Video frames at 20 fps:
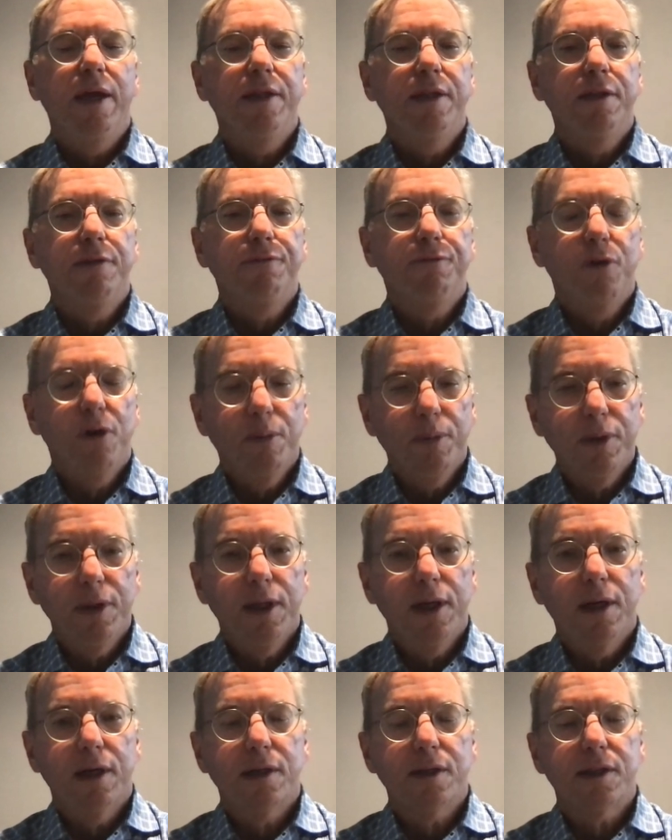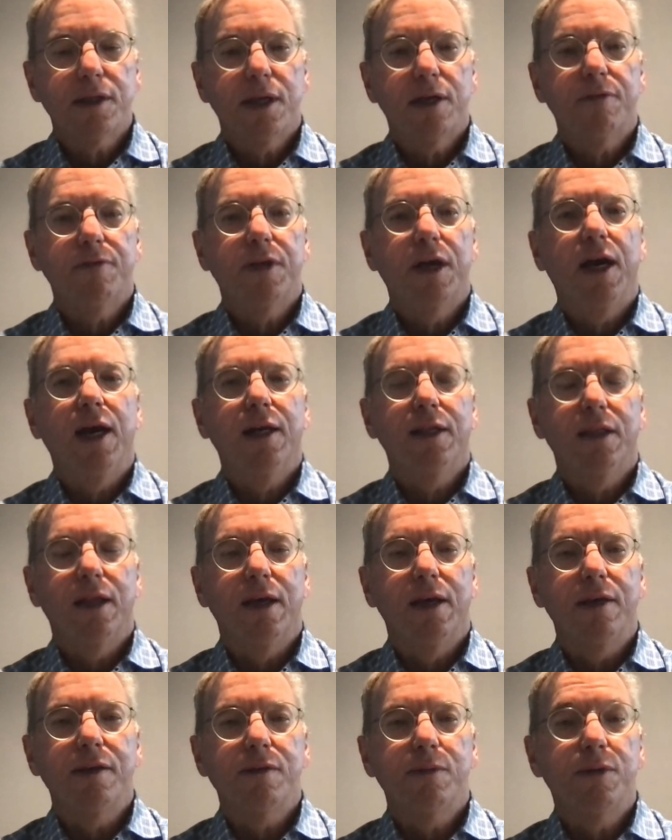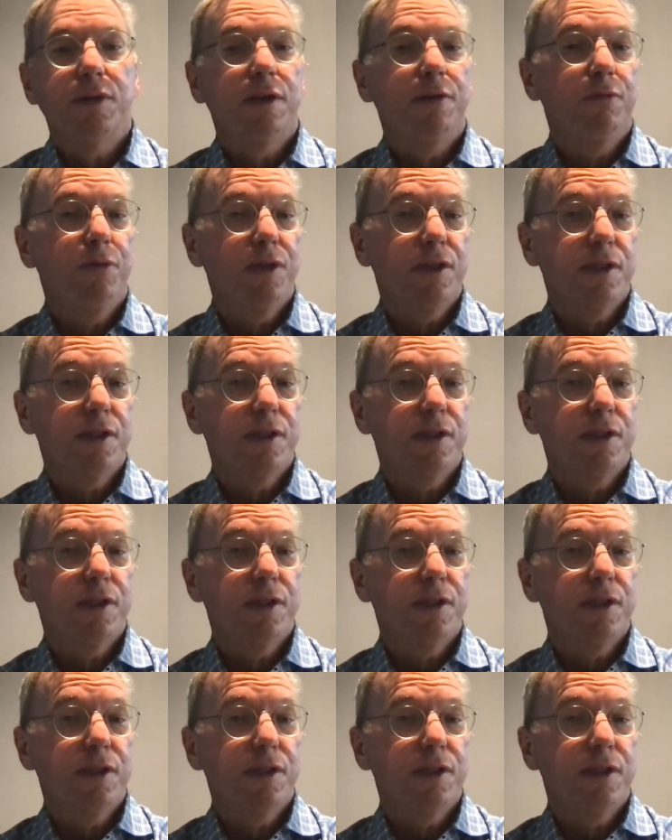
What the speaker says: and they formulated a set of guidelines which have